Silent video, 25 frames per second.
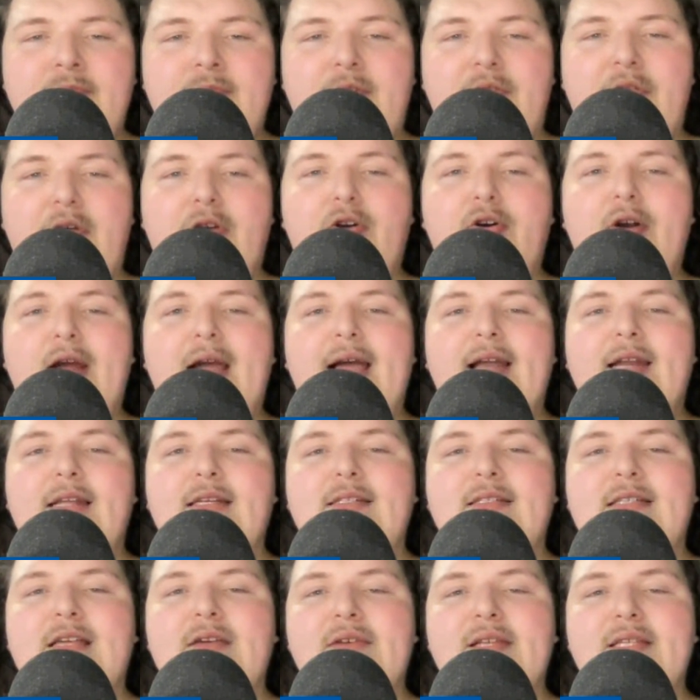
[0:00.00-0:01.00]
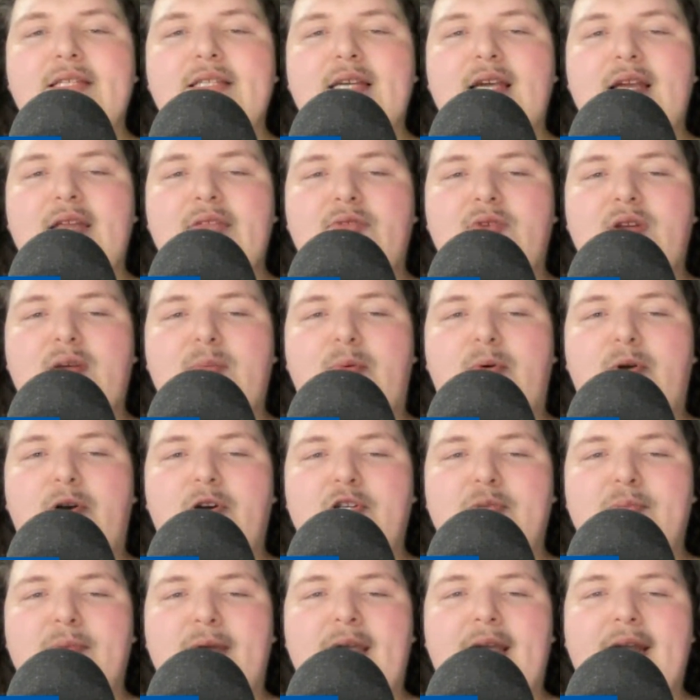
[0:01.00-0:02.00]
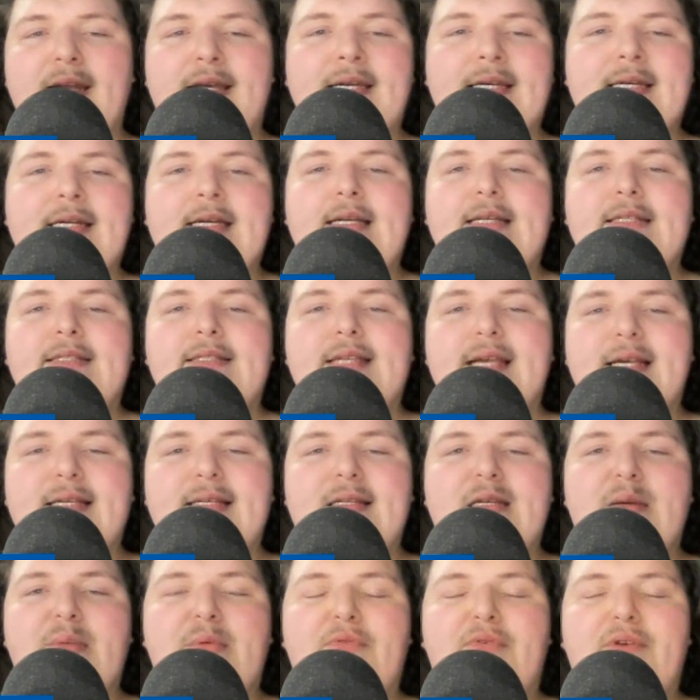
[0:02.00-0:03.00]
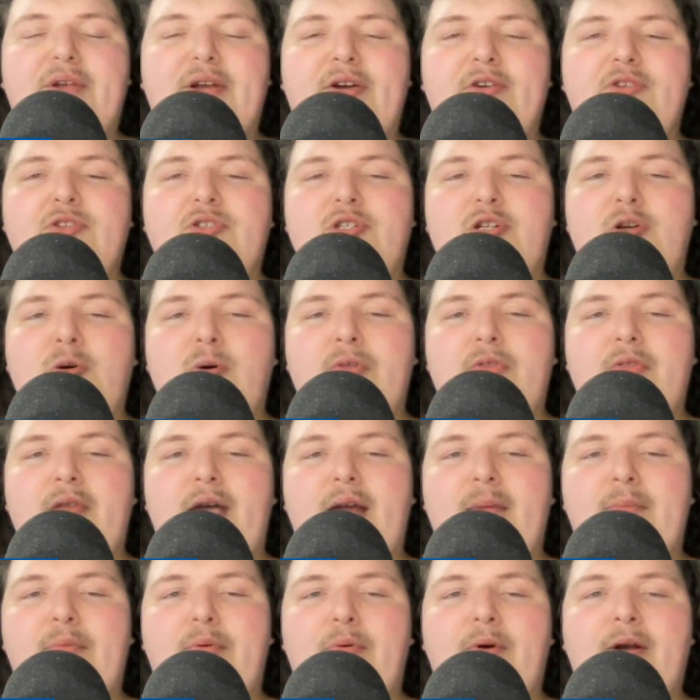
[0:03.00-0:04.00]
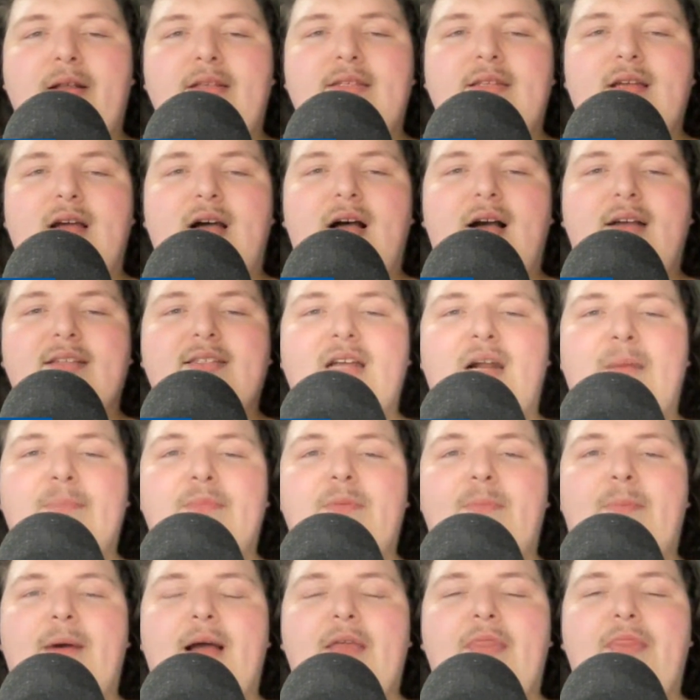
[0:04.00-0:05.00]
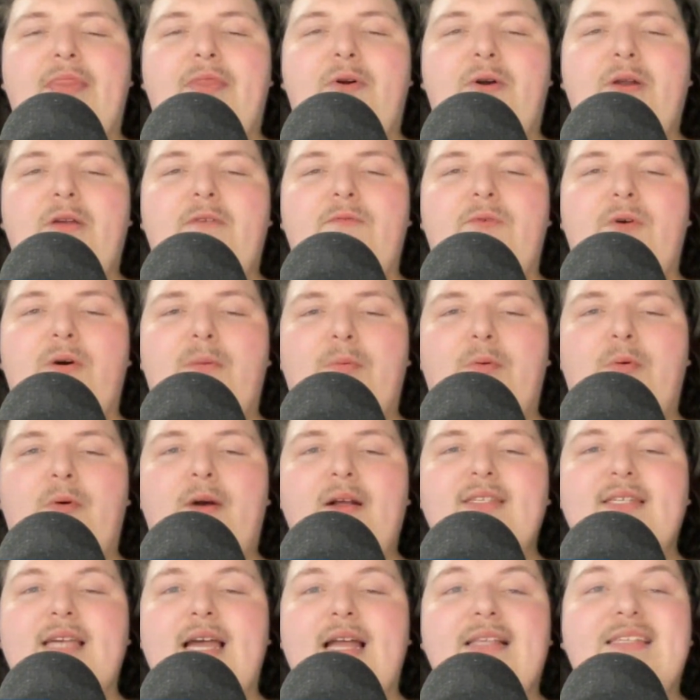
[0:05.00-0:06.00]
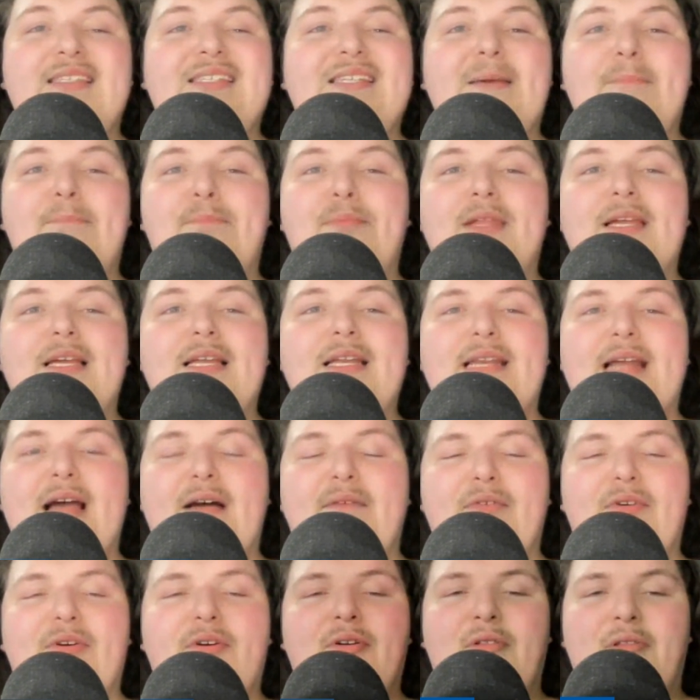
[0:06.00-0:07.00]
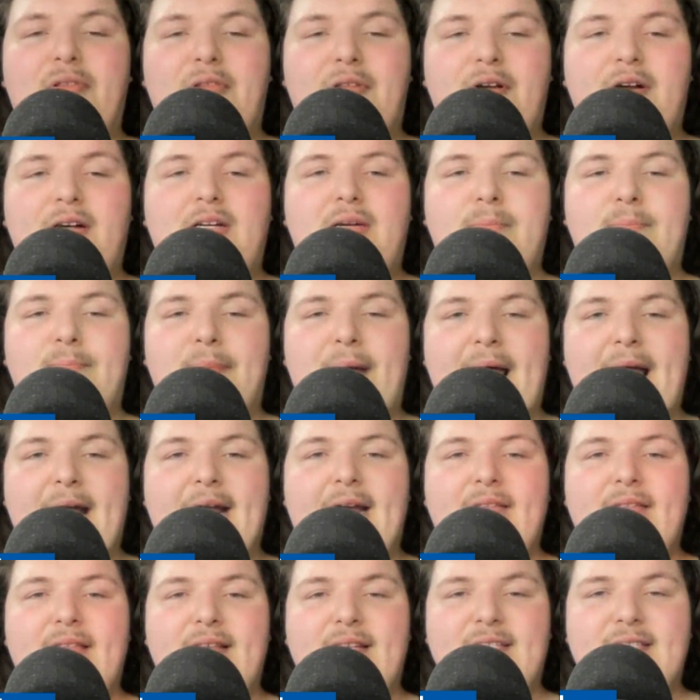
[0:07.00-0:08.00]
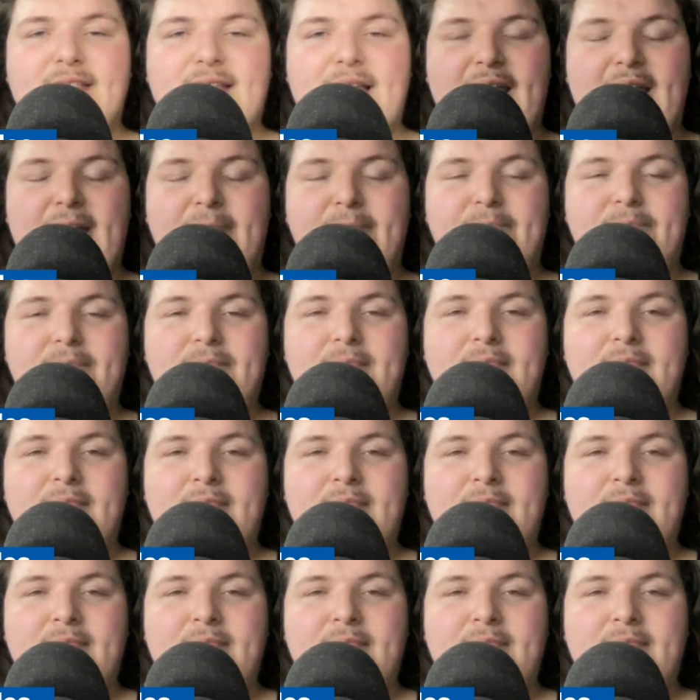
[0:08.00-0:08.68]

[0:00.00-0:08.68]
The Thunder had 17 three-pointers made, six in double figures, two with 9 points. The Hawks got up by 34 points and simply never looked back in this game.